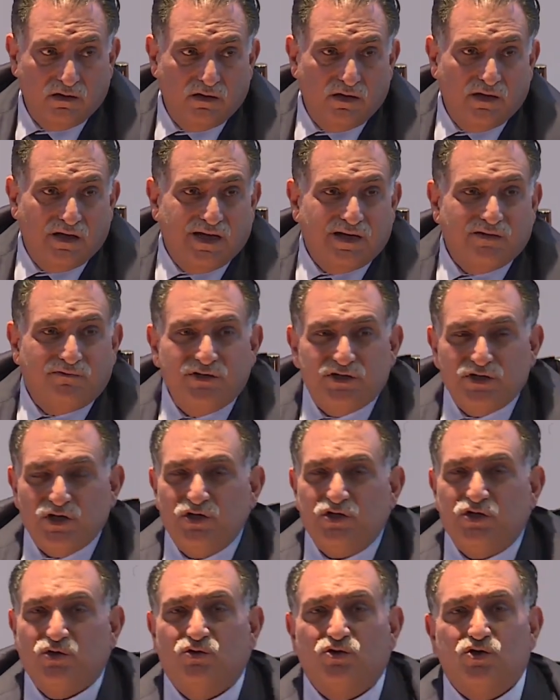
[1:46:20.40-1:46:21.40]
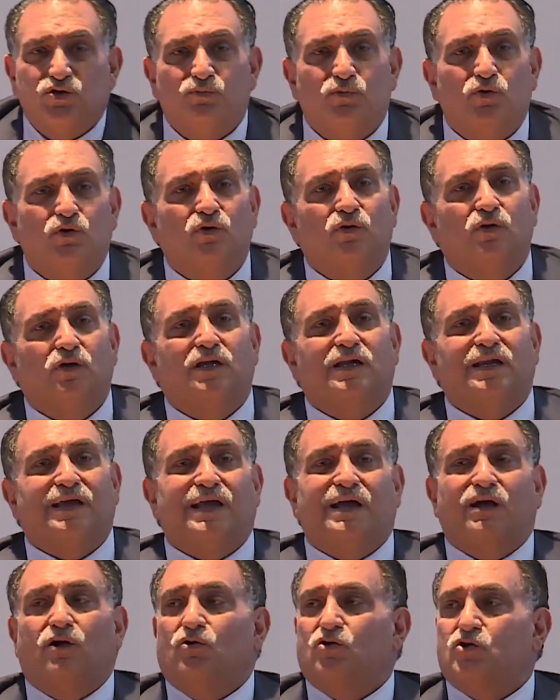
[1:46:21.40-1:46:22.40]
negative points or the
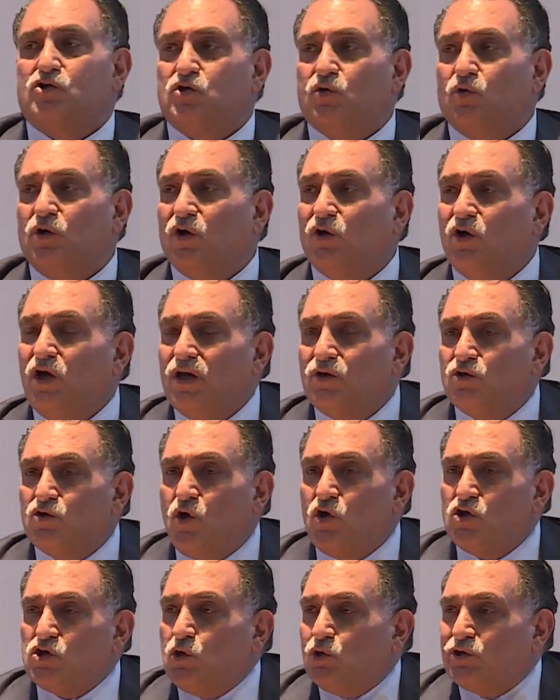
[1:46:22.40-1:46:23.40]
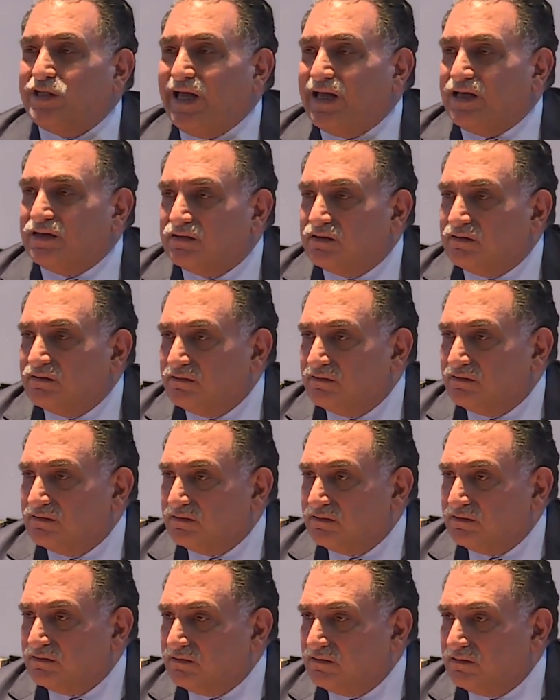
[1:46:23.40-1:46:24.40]
mistakes of this pathway.
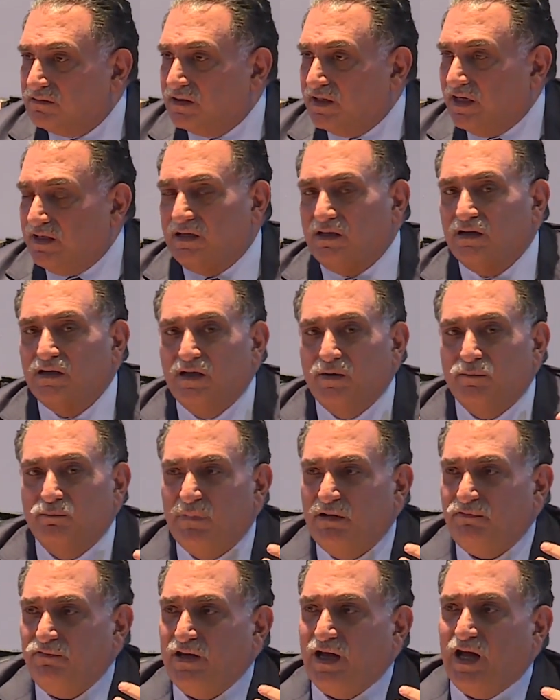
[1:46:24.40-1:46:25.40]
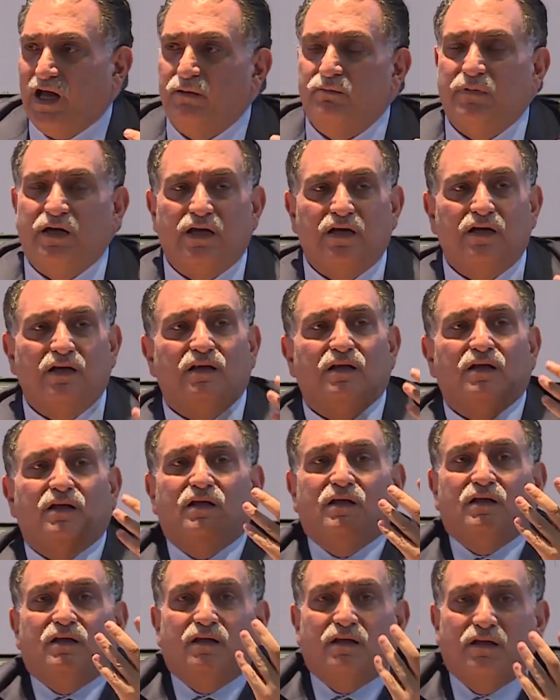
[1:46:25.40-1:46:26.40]
So here Oslo
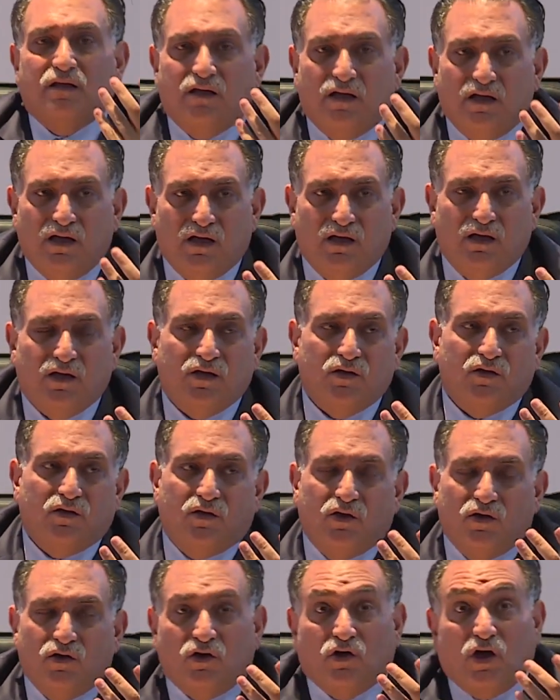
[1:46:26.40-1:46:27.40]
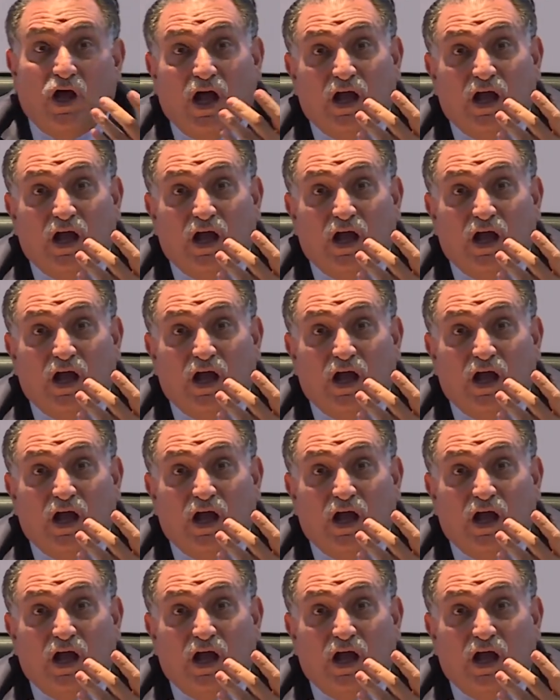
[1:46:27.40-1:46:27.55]
had been cancelled.